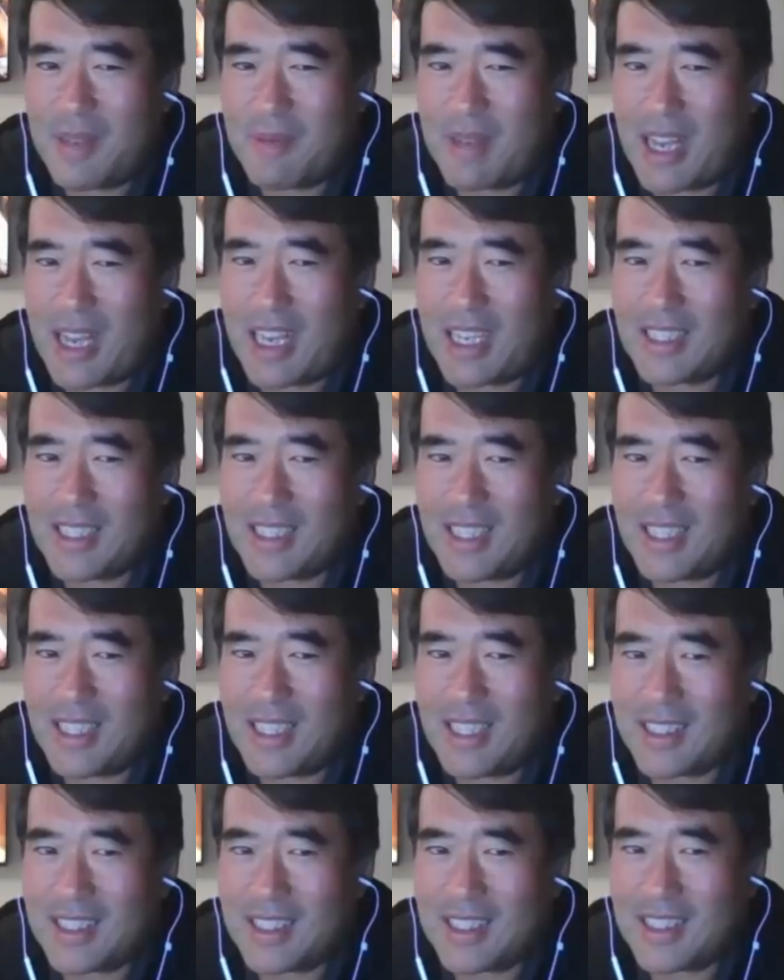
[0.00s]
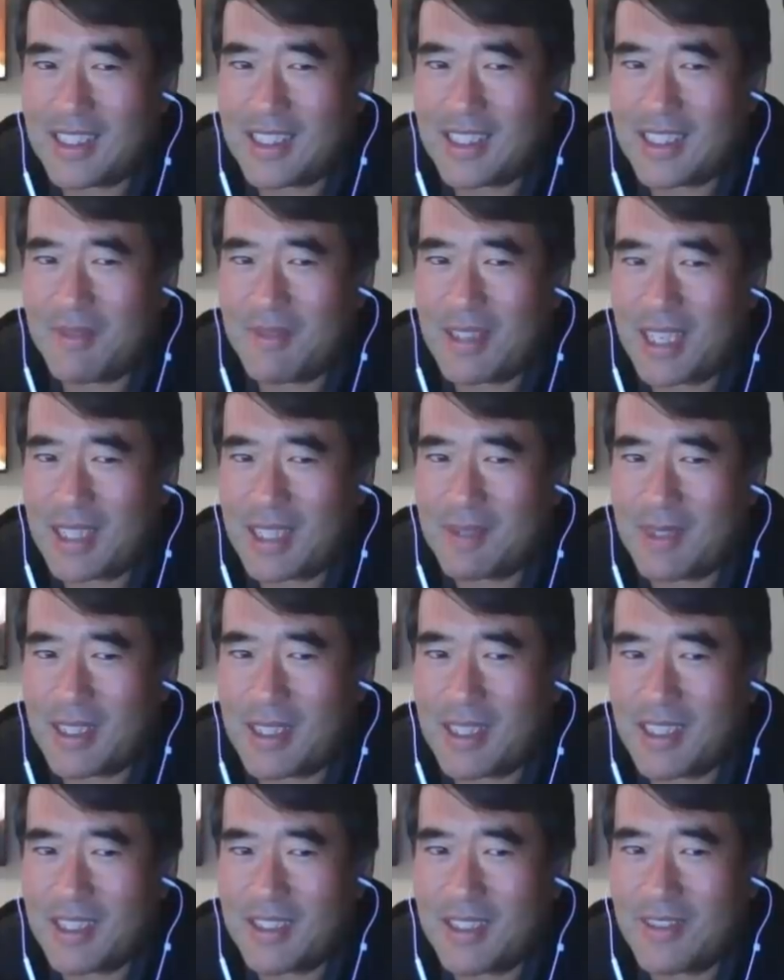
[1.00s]
guy sending us the same text
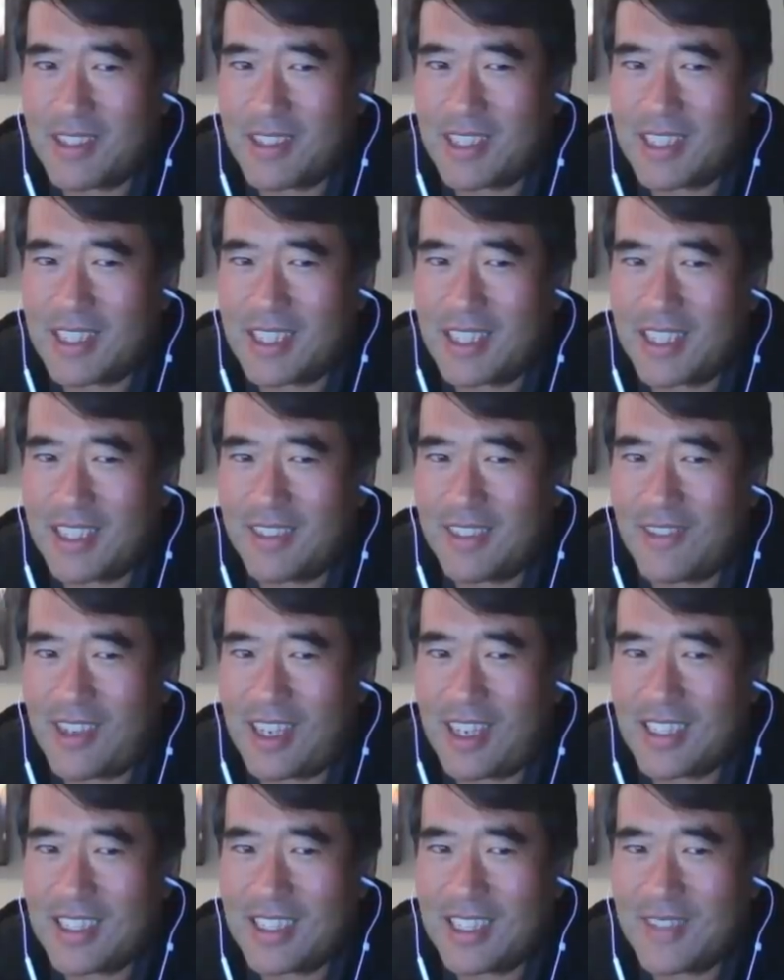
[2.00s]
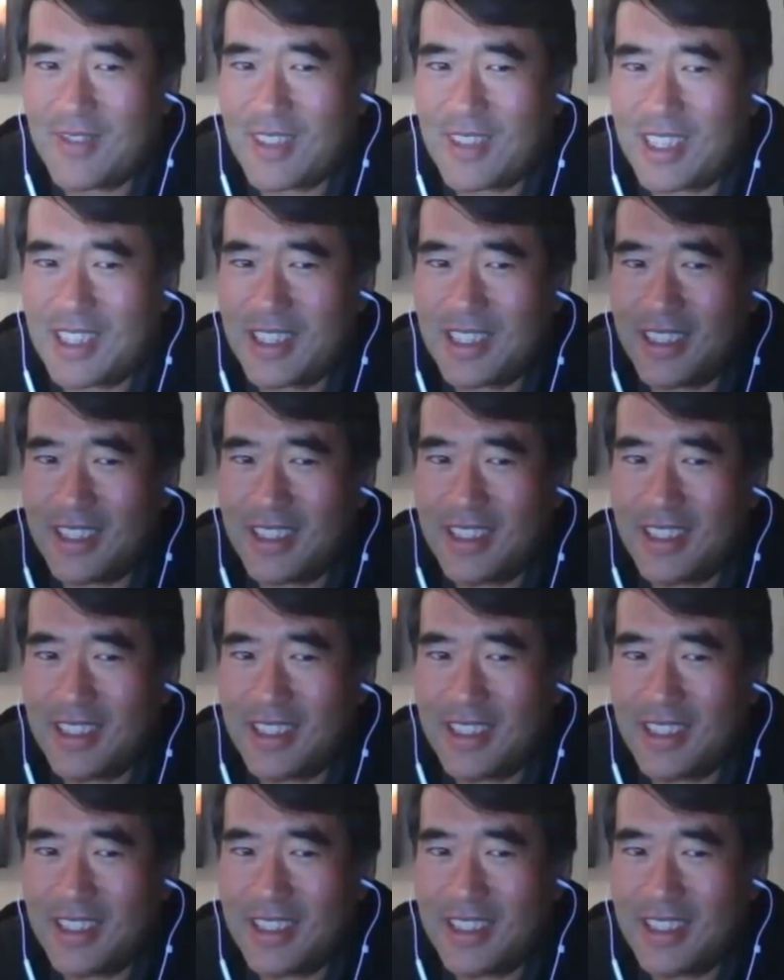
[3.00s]
message. What is that? Why is that a big deal?